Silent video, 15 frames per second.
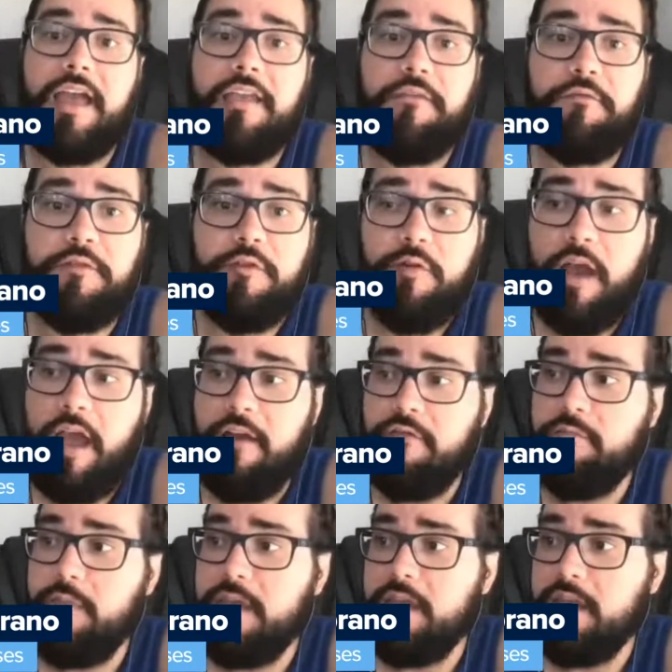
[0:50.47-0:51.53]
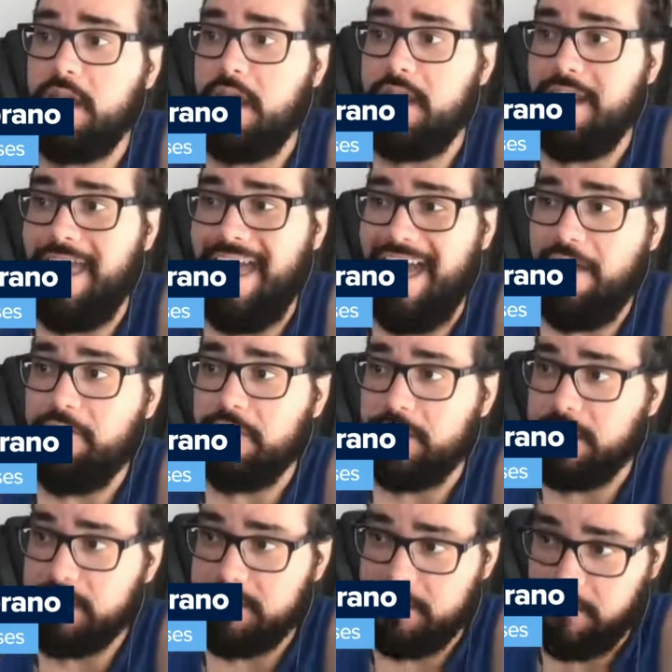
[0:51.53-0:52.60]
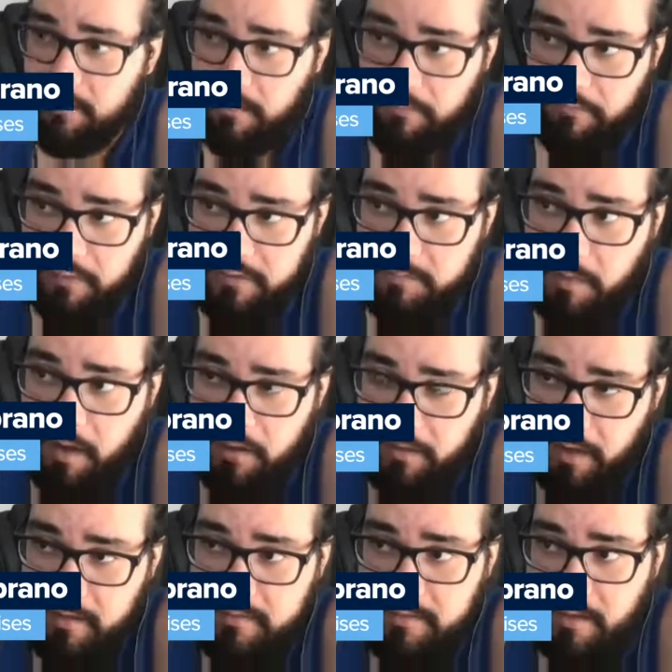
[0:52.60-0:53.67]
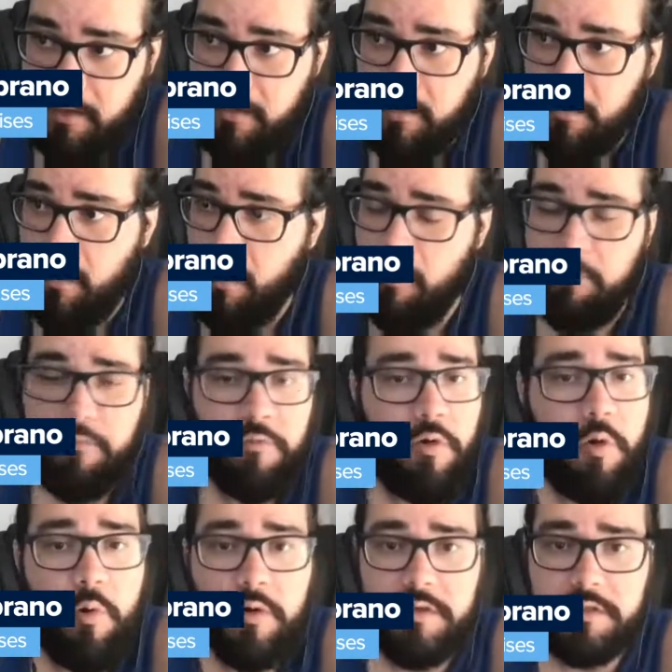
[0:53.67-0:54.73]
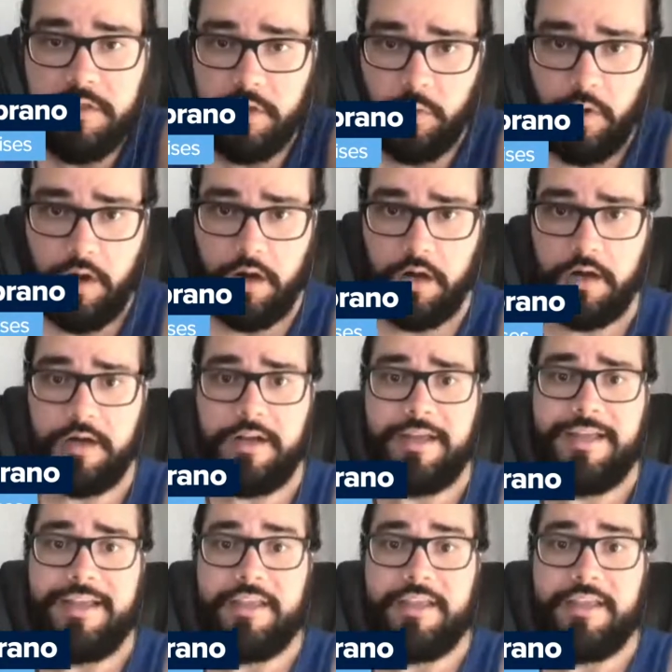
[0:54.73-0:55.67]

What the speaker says: If you have been an avid listener of this podcast, like of course you are,